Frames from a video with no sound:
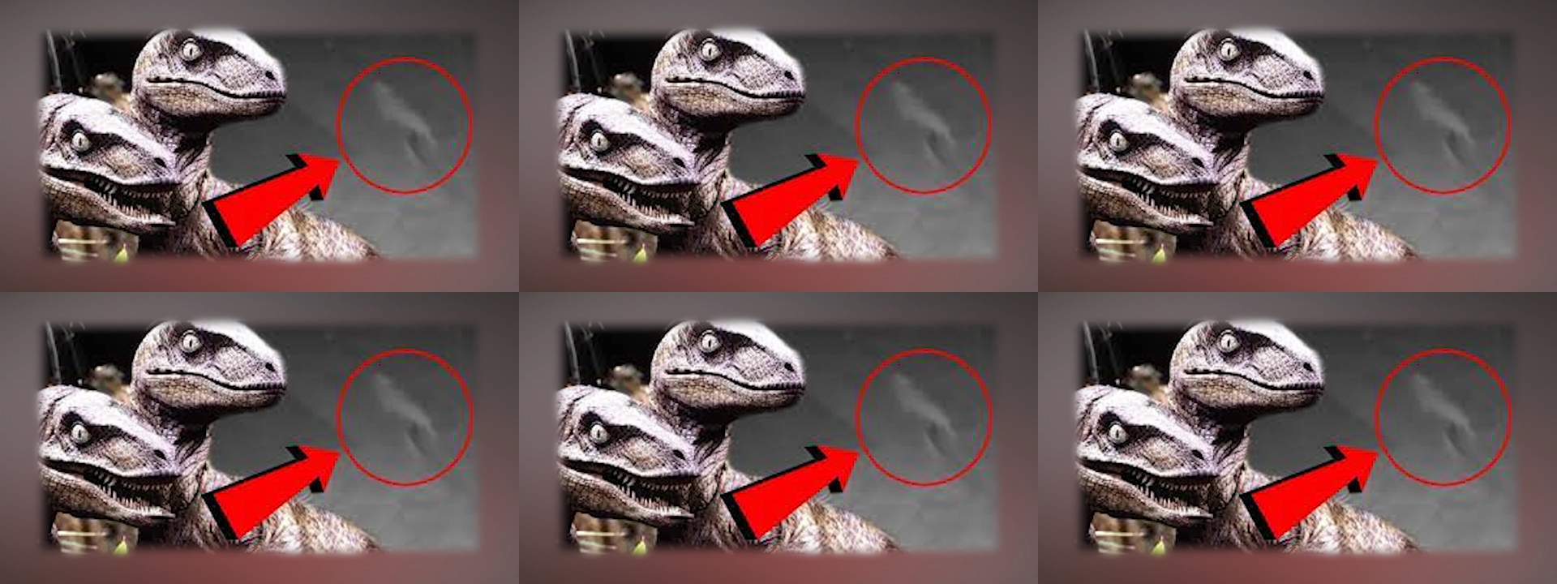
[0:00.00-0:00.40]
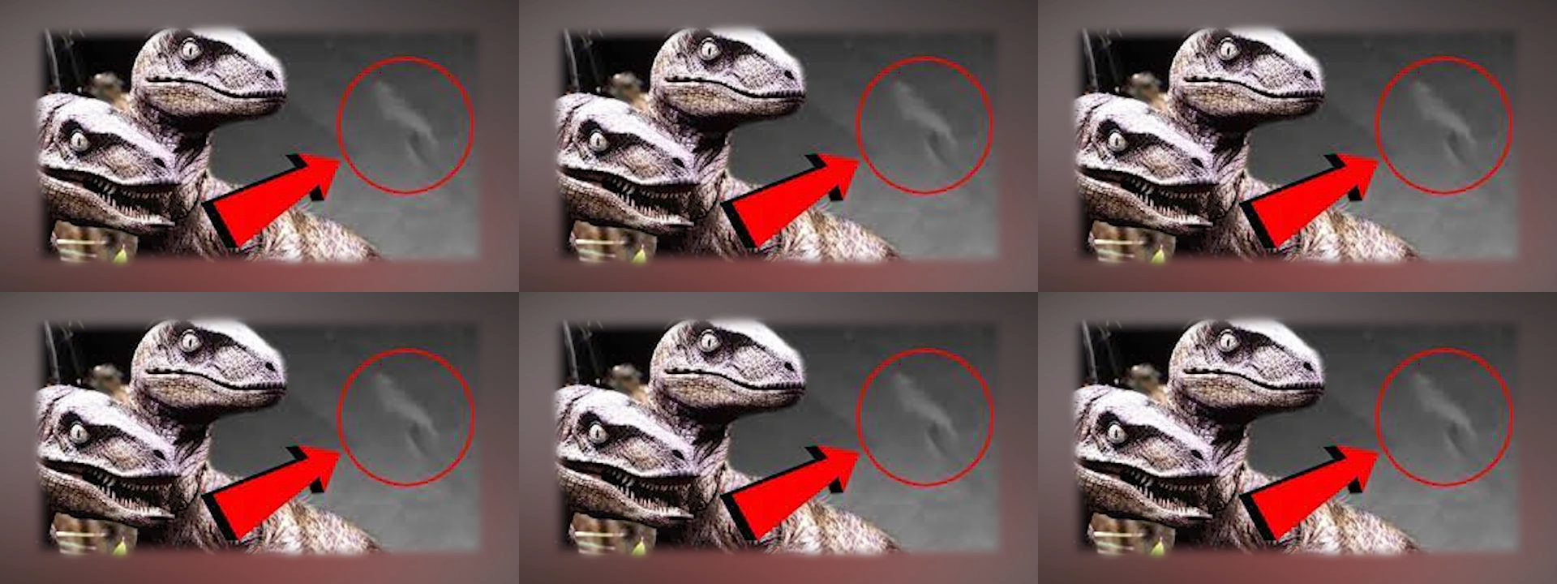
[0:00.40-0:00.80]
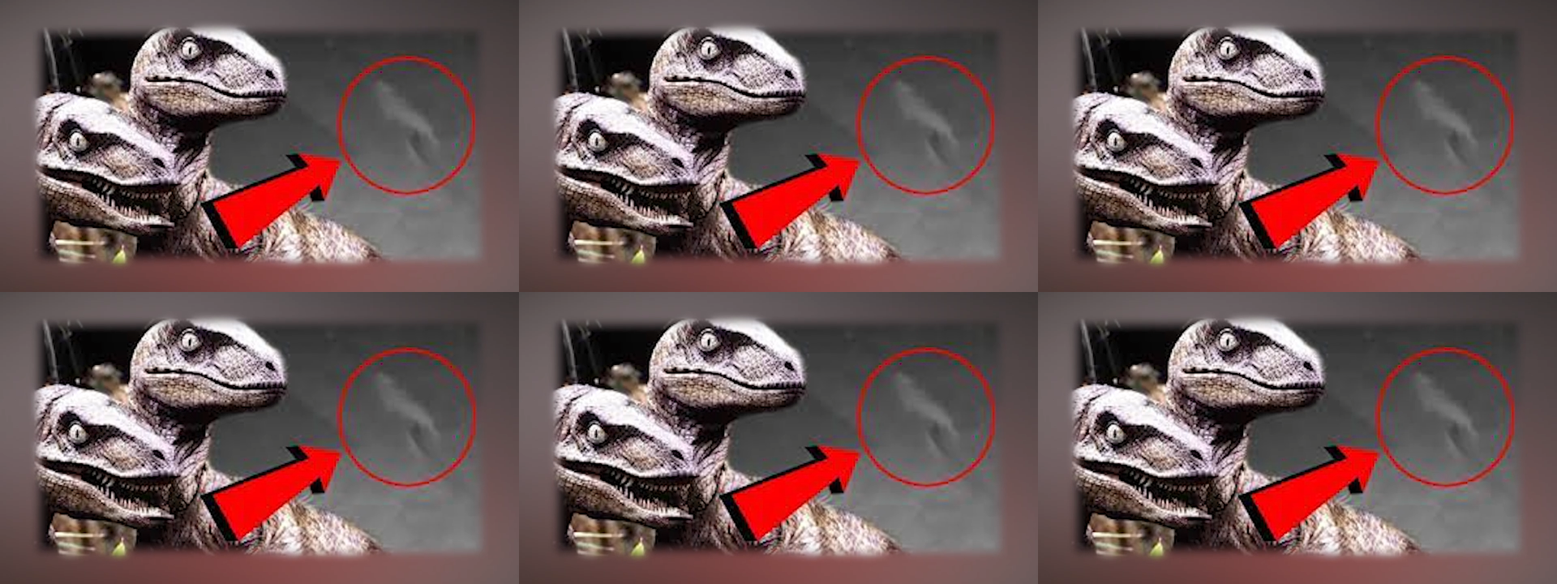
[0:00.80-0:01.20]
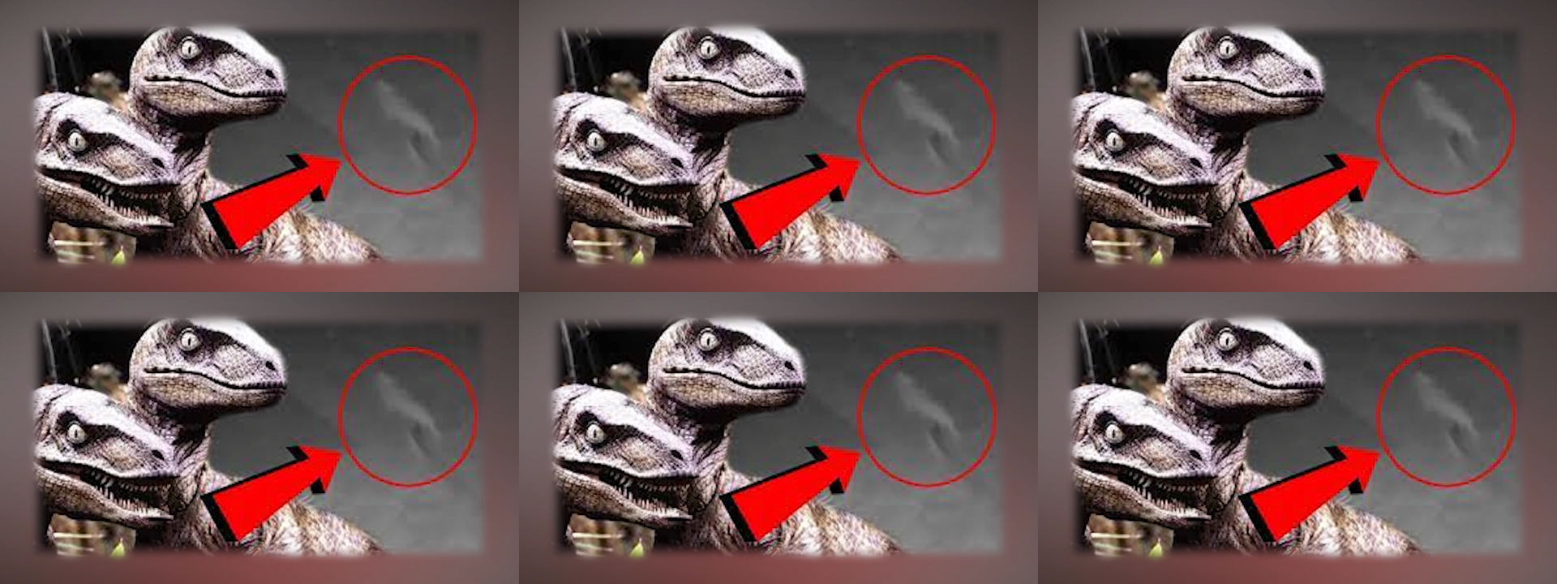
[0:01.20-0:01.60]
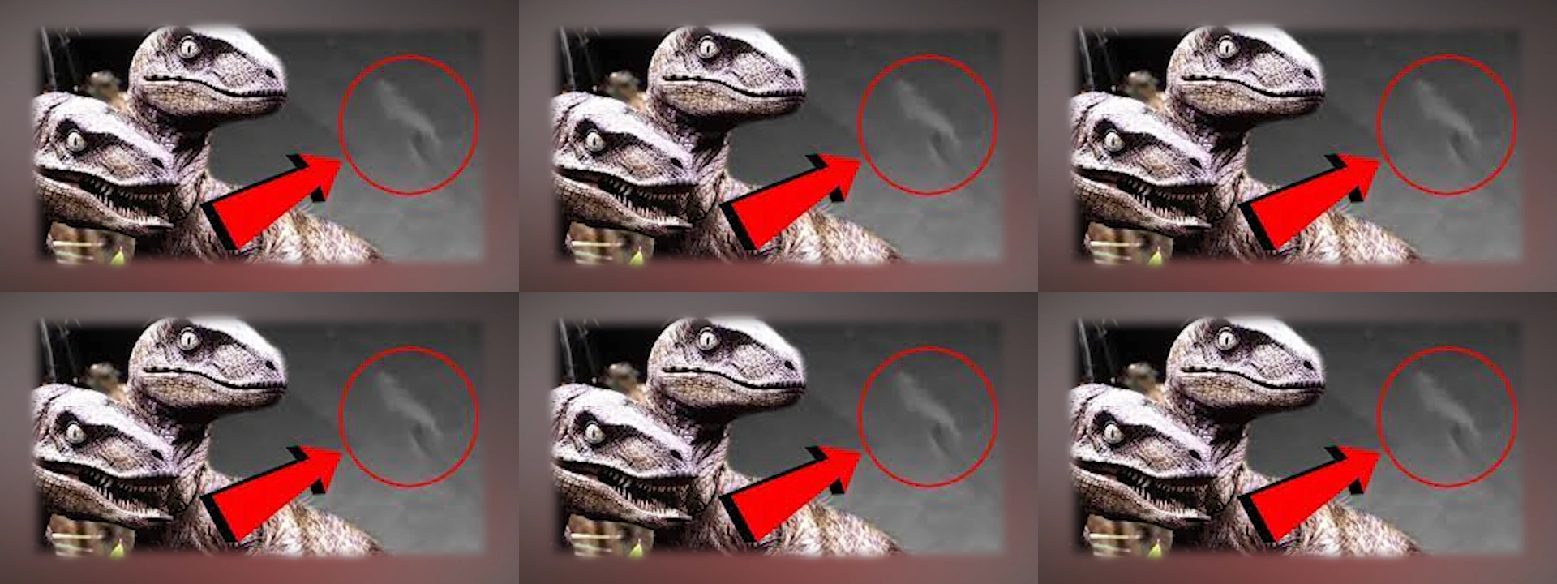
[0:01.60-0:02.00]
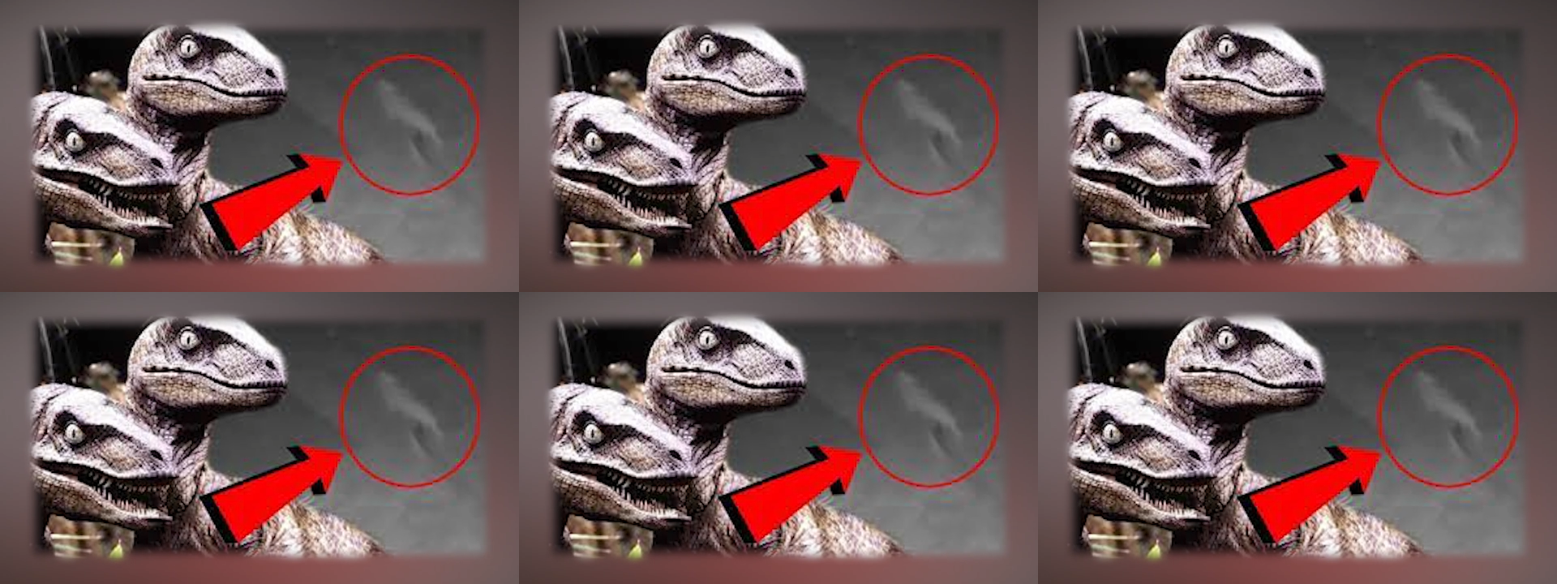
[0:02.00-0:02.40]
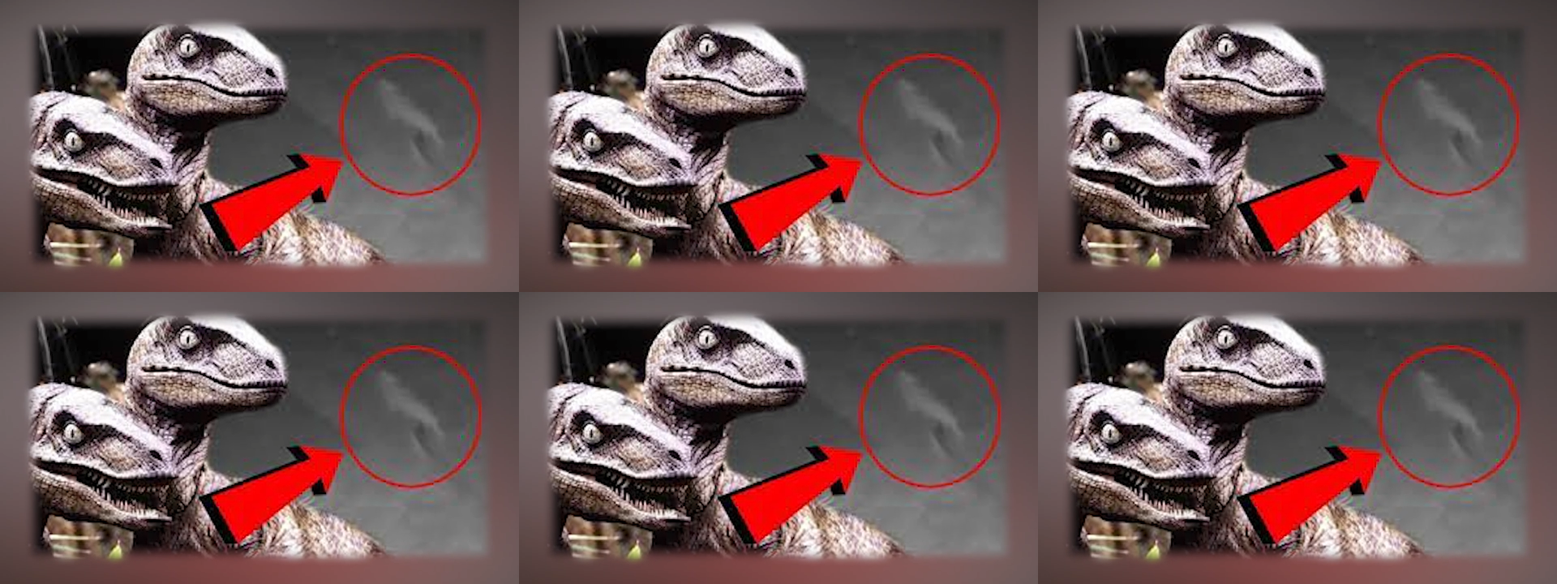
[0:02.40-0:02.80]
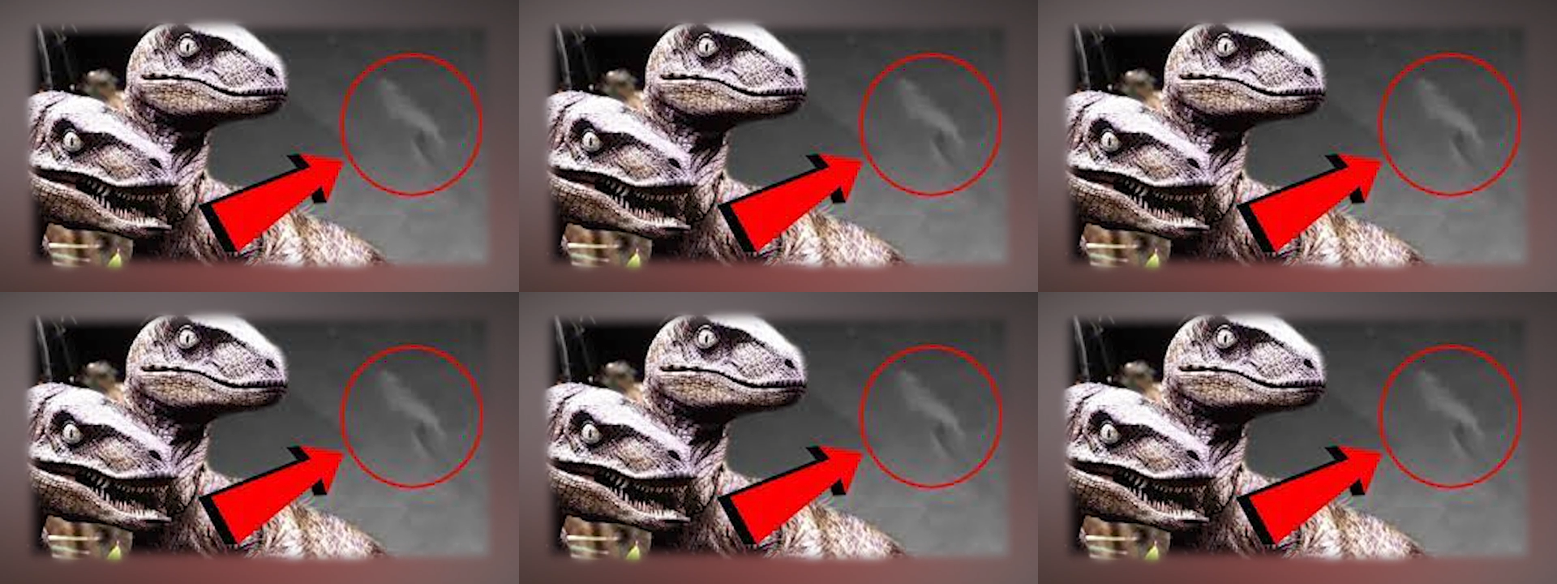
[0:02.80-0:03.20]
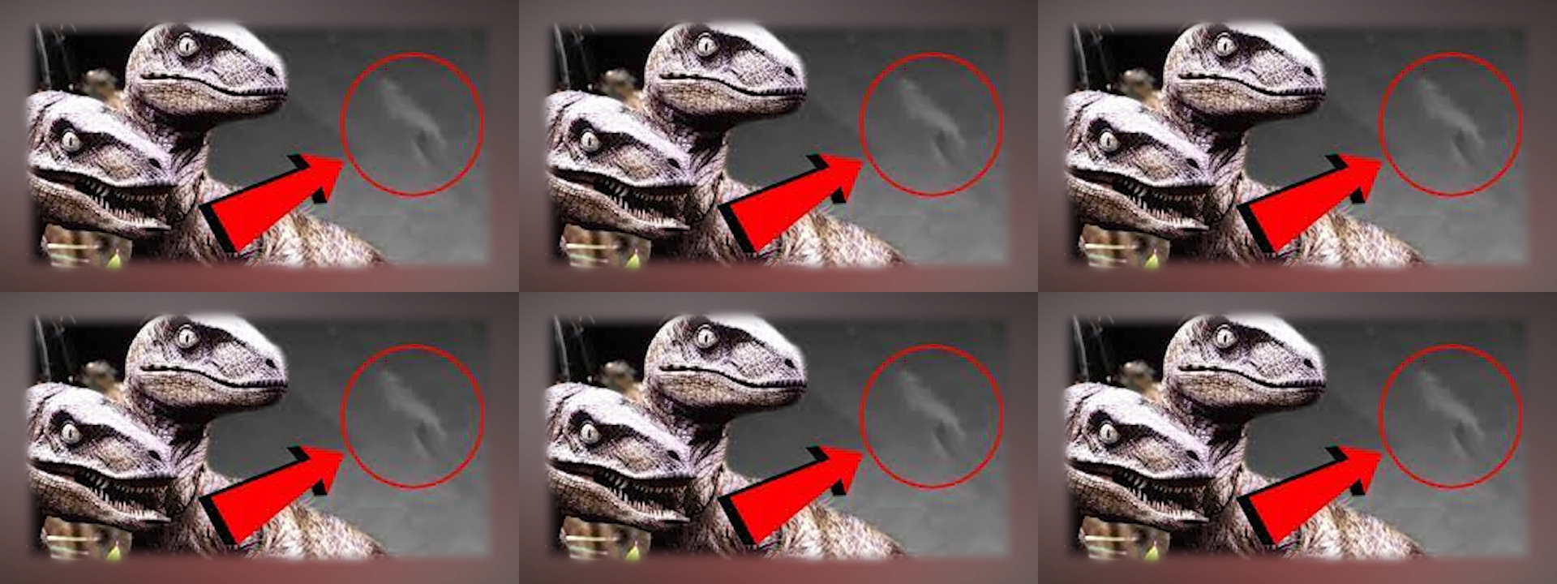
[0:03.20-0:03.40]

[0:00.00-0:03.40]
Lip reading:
[unreadable: no face in view]